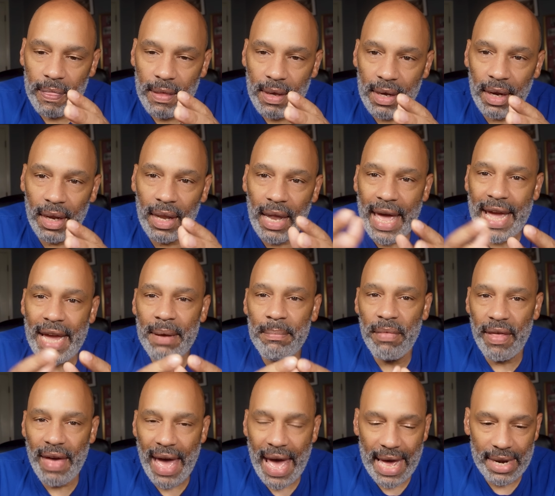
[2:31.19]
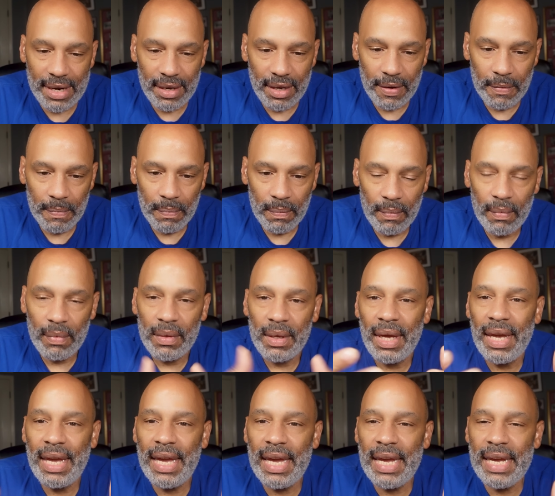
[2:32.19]
claim that
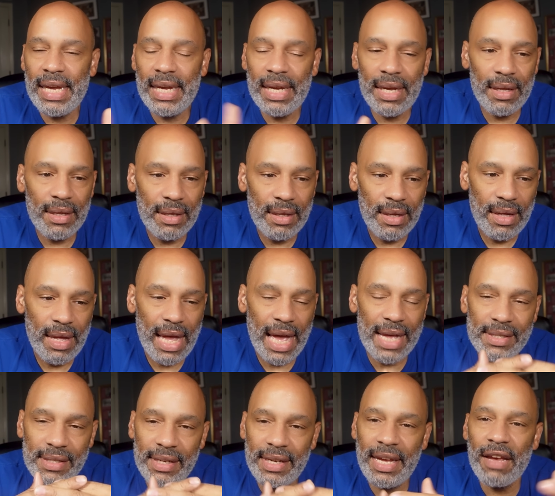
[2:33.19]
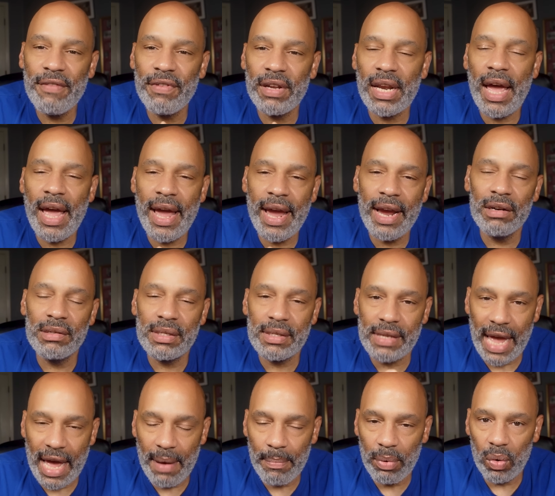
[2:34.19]
he has given a hair
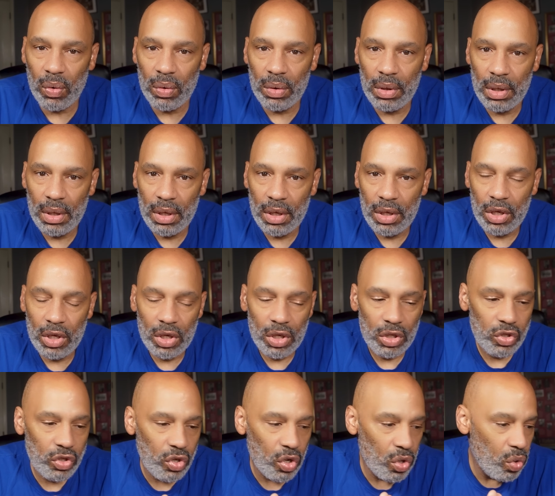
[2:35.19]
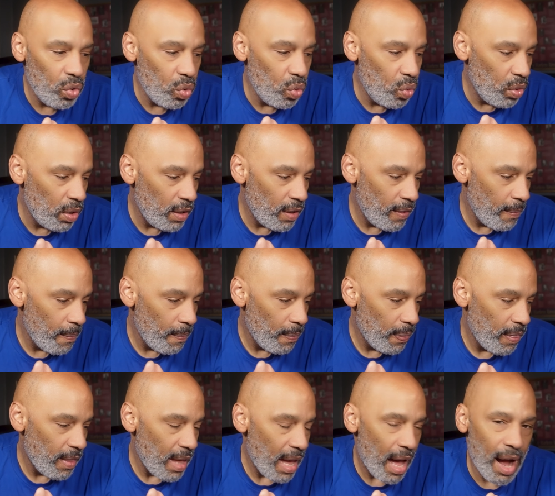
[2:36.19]
sample to
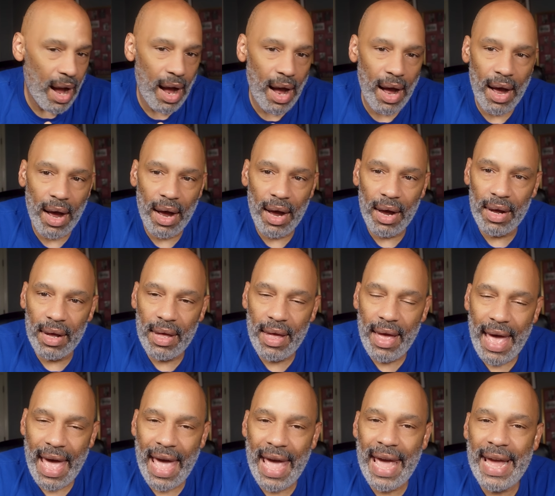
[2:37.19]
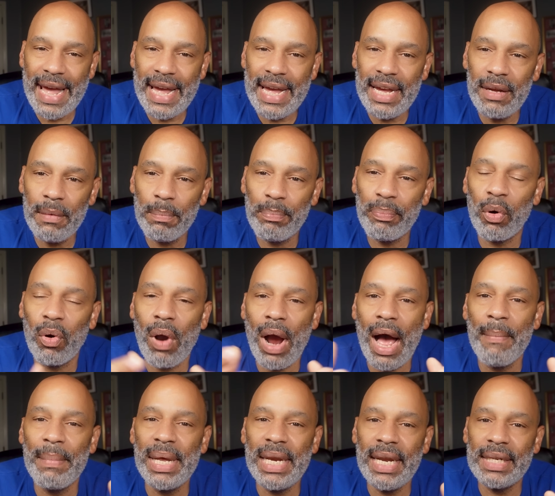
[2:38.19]
uh, a
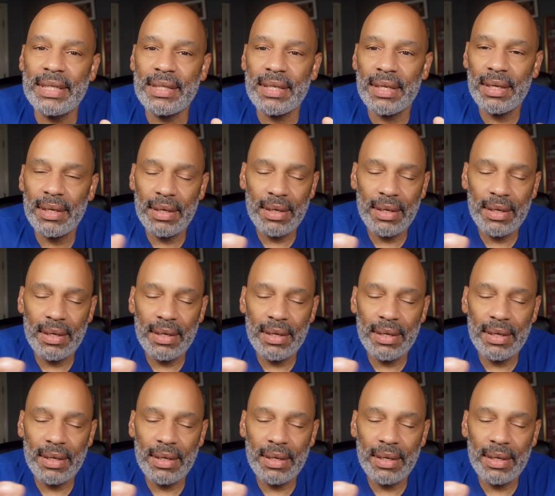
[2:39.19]
prominent